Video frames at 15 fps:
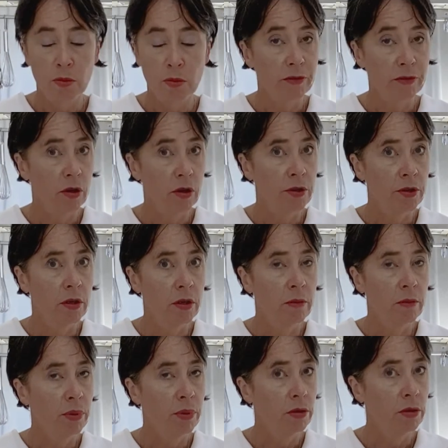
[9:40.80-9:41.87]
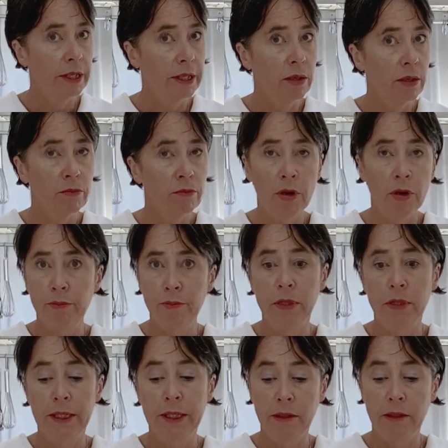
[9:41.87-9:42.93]
We've got
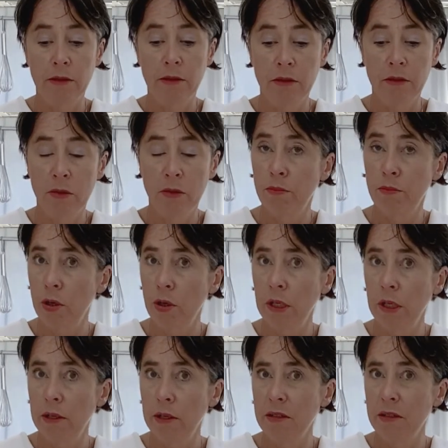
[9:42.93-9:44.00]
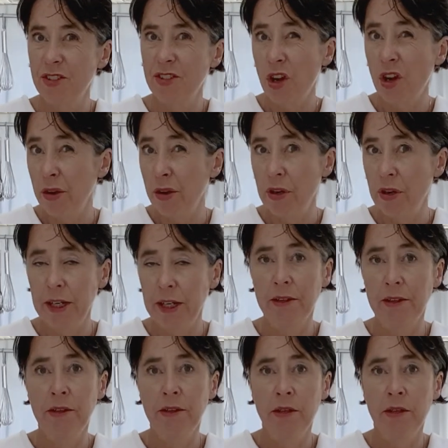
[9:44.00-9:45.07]
polypropylene, polystyrene,
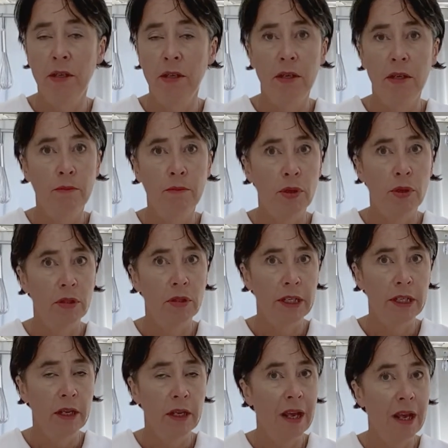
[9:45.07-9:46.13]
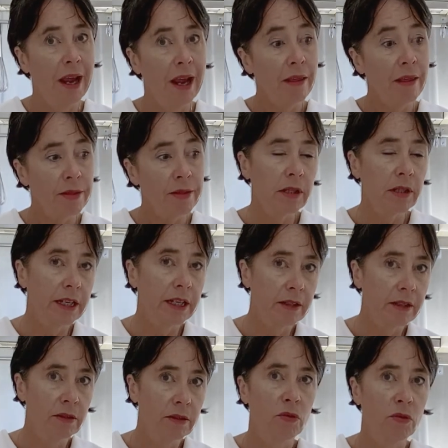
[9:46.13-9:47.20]

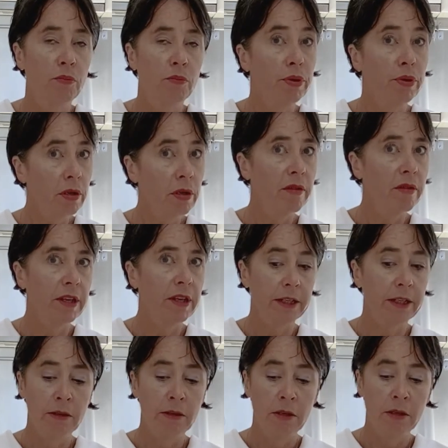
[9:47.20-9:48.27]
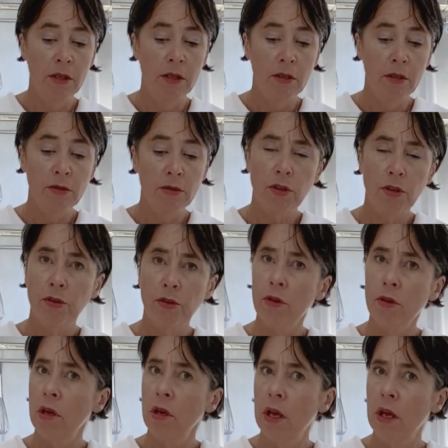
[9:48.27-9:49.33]
polyethylene, or polythene. So
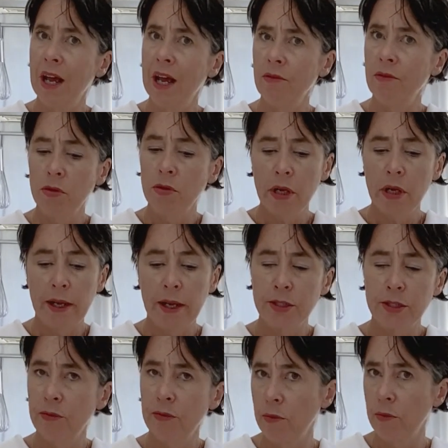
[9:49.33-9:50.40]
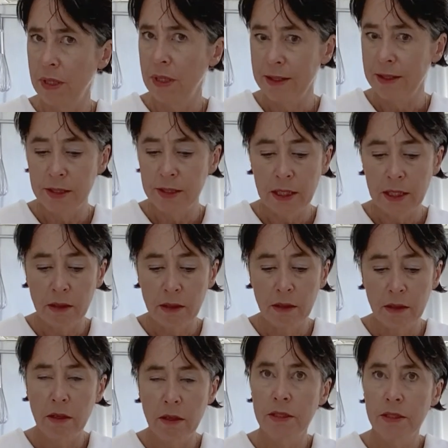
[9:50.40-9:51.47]
have a look at a different plastic,
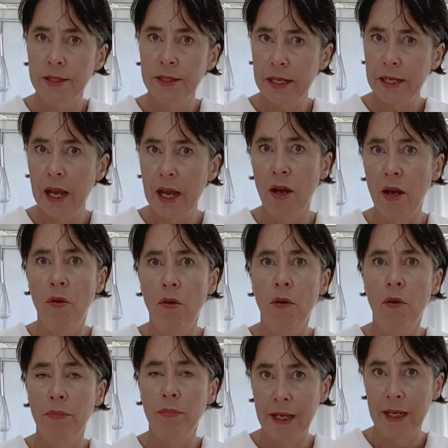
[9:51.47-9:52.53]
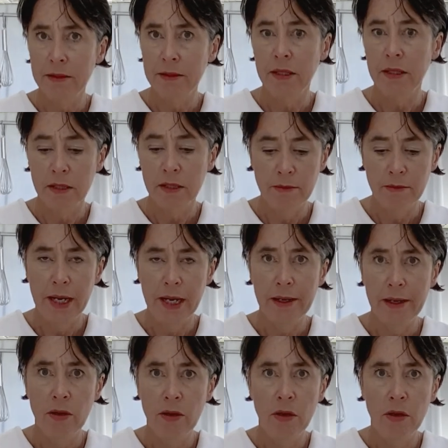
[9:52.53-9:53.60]
see how plastics are made,
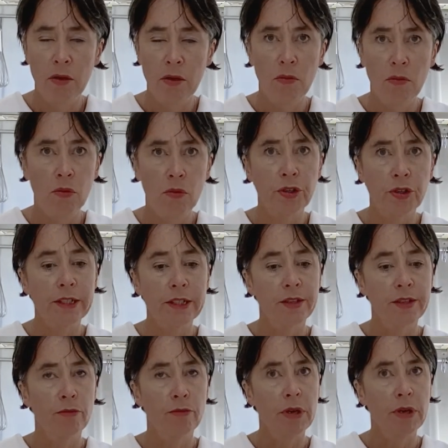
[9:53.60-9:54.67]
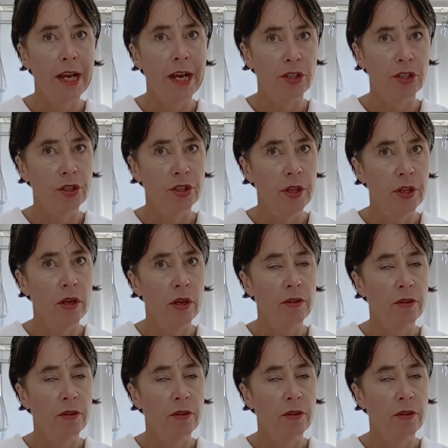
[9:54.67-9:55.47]
what is the reaction,